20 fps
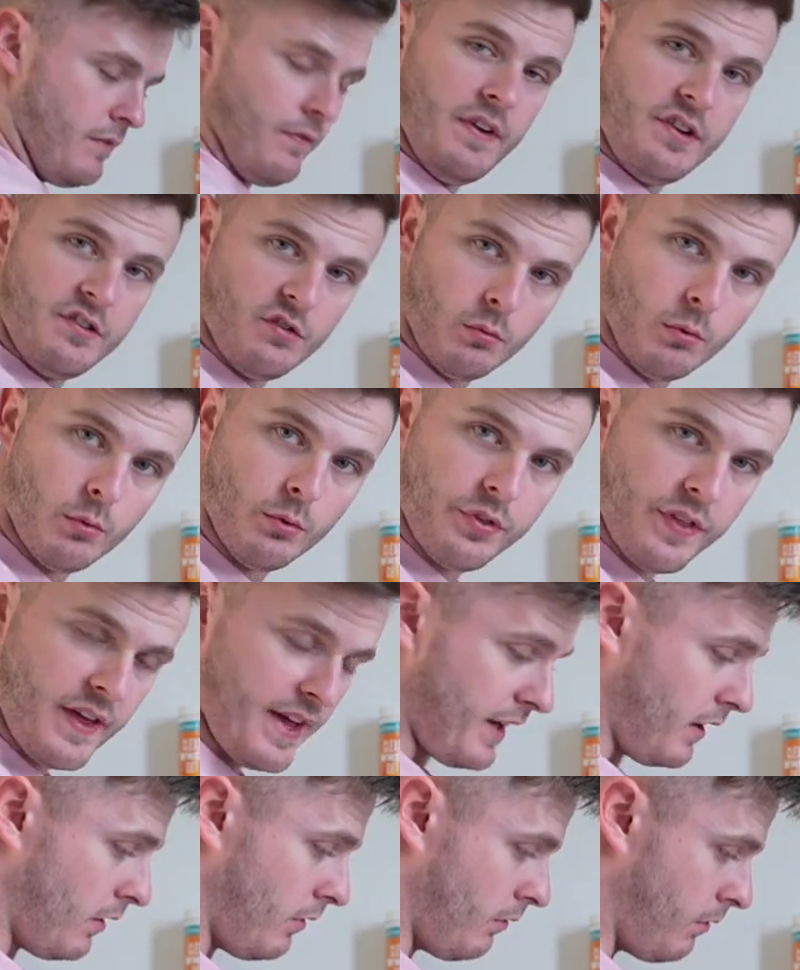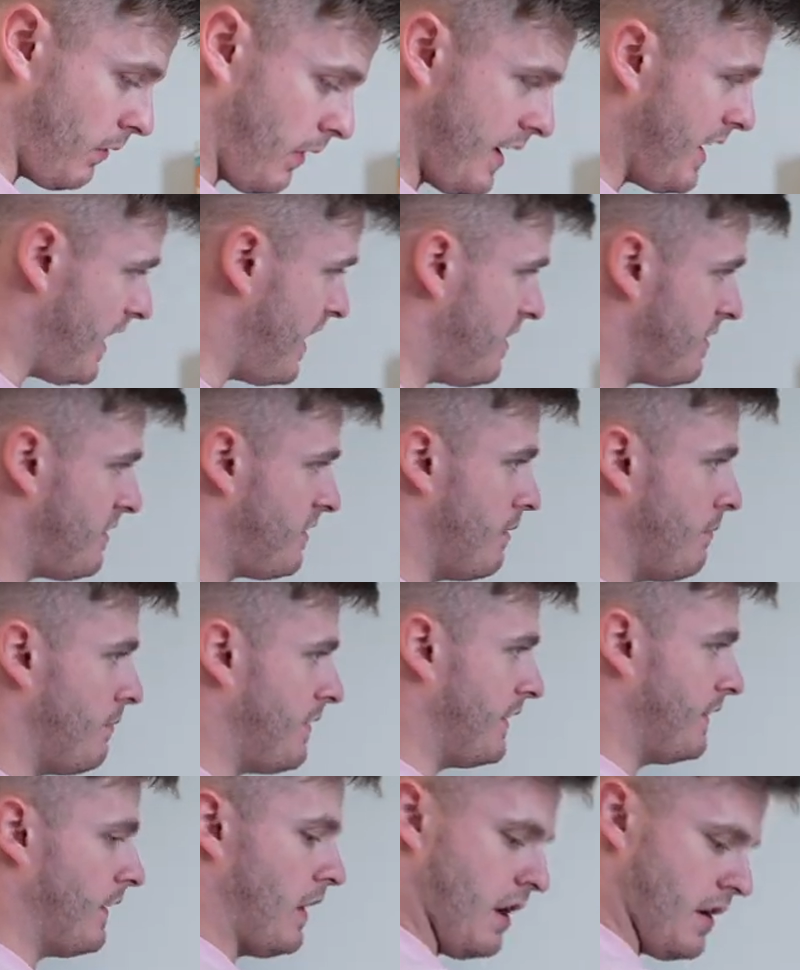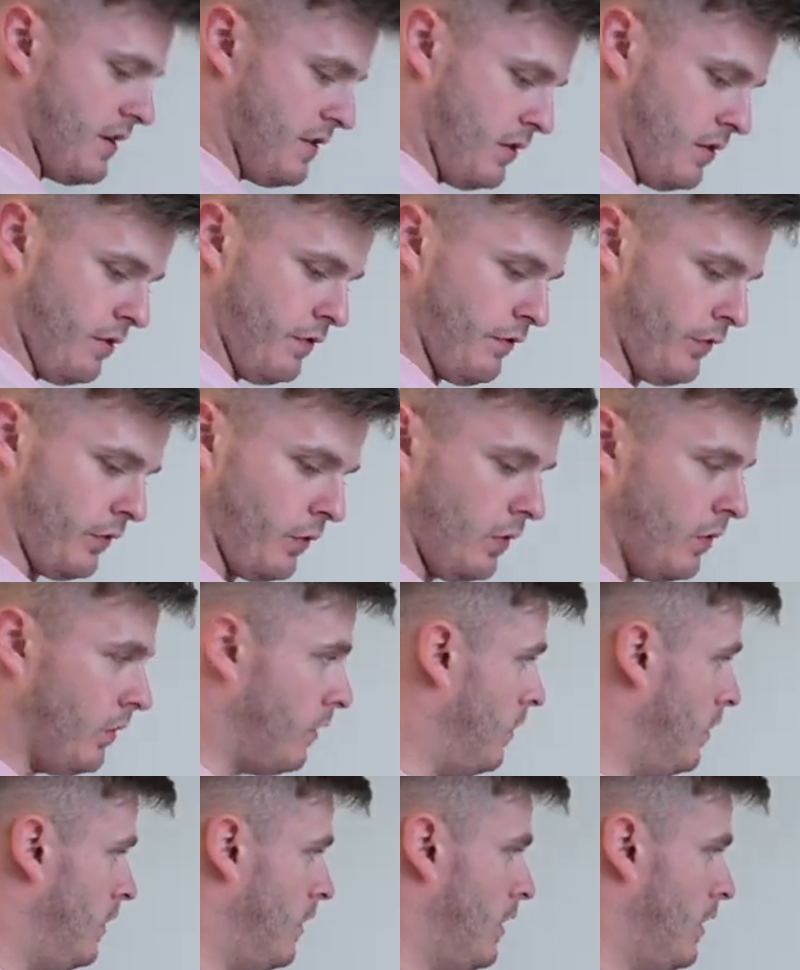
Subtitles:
a visual thing, right? It's something that I do for